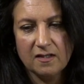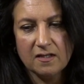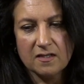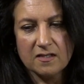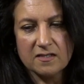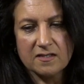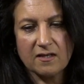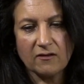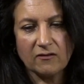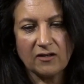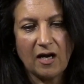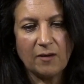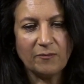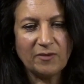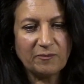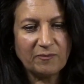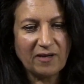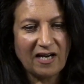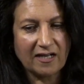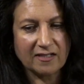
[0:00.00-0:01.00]
So
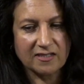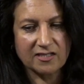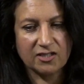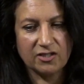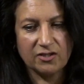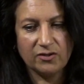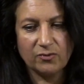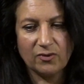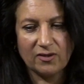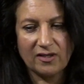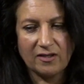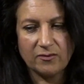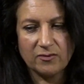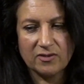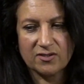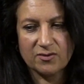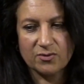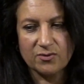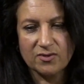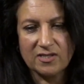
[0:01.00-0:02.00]
coming back to what I
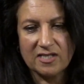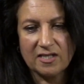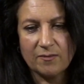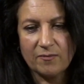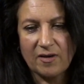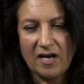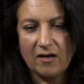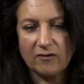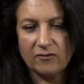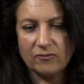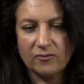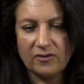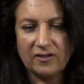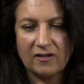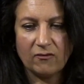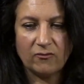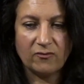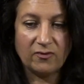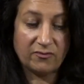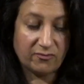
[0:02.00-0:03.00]
was talking about
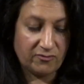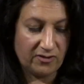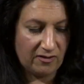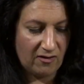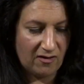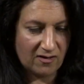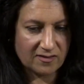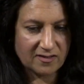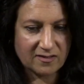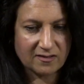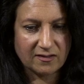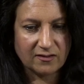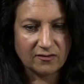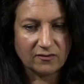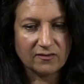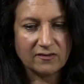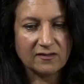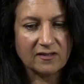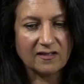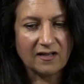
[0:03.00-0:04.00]
with regards to
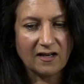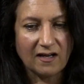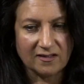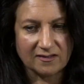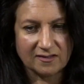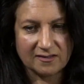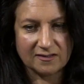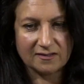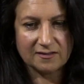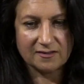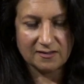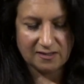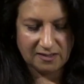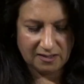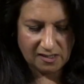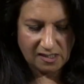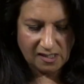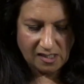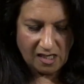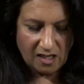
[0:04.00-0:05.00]
the gut,
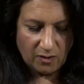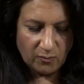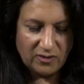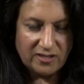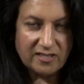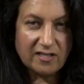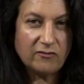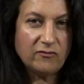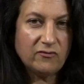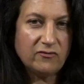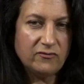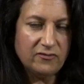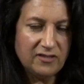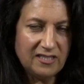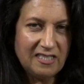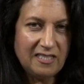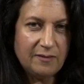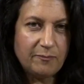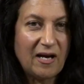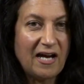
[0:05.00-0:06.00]
we don't
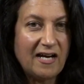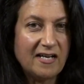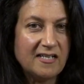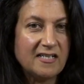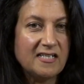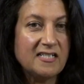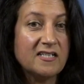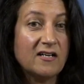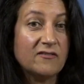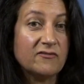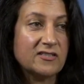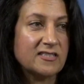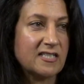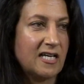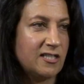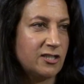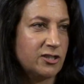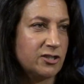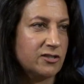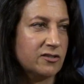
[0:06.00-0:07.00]
really pay enough
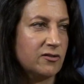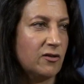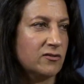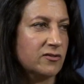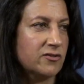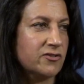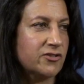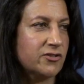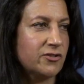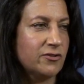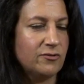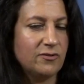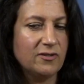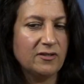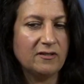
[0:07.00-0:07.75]
attention onto